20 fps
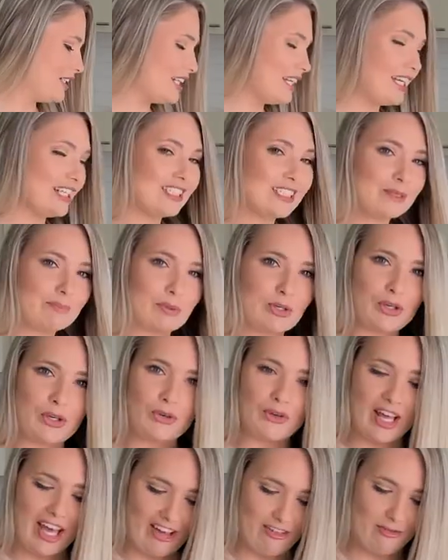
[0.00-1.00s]
teaspoon
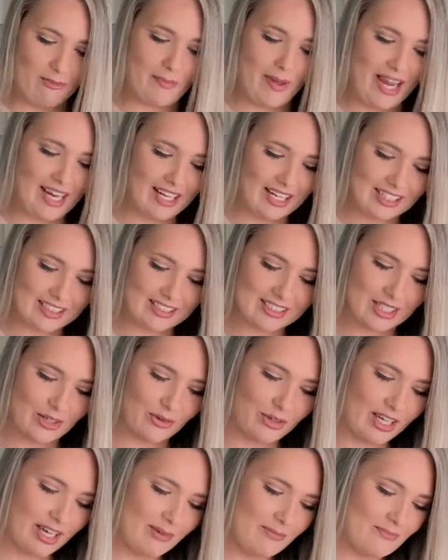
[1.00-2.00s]
of baking
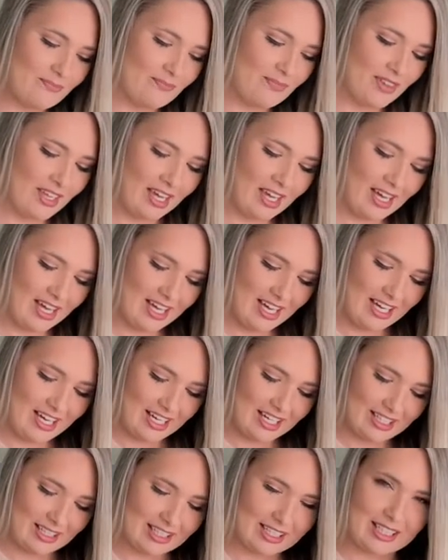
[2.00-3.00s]
soda
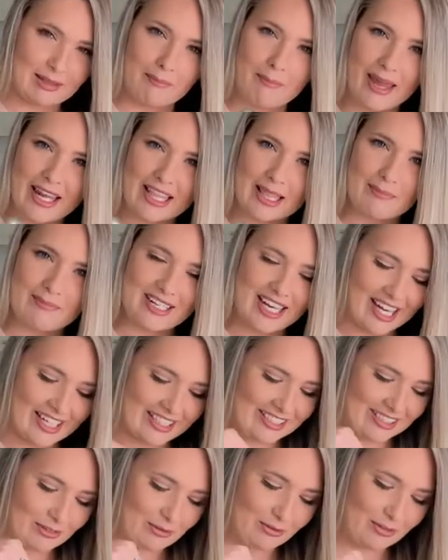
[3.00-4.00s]
to make them nice
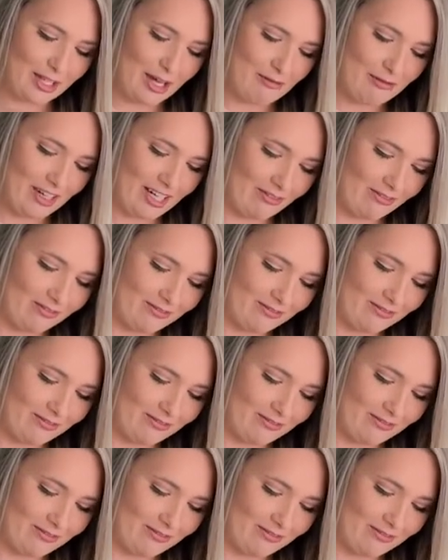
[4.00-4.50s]
and fluffy.